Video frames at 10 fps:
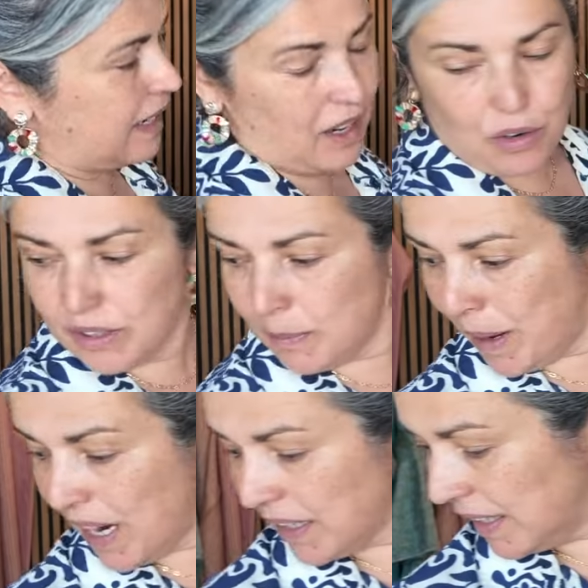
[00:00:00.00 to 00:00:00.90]
all the
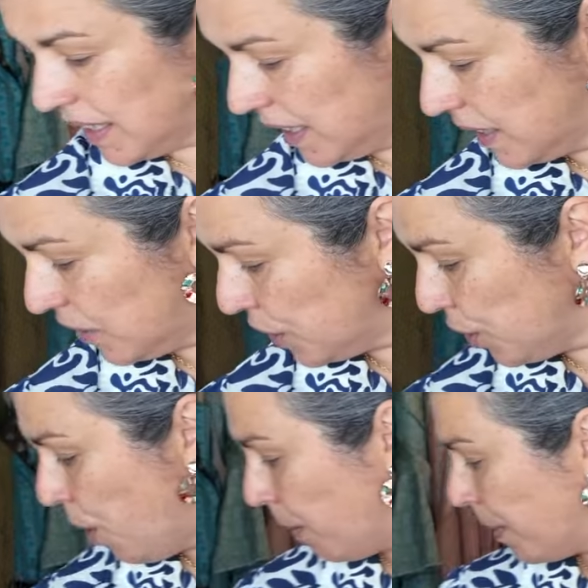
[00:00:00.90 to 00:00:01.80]
party is on the
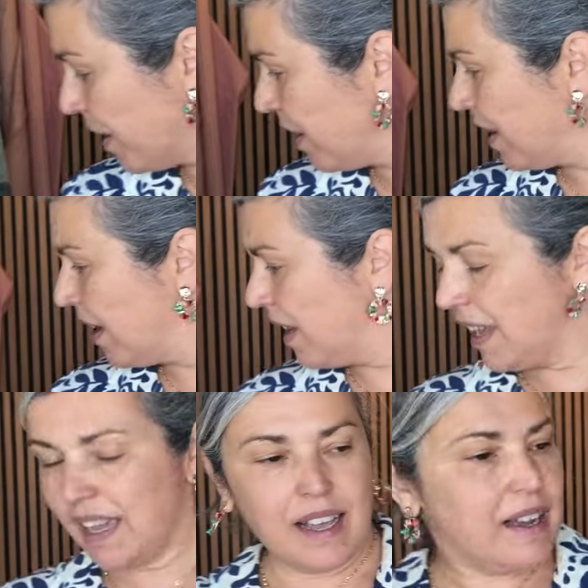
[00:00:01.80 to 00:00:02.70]
top.
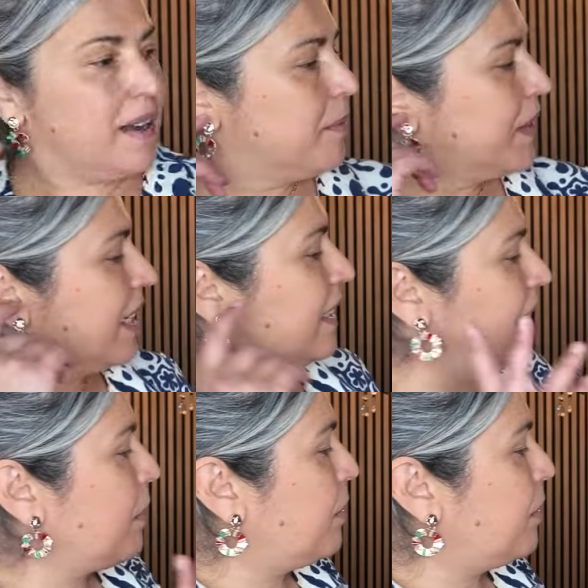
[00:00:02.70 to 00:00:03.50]
The idea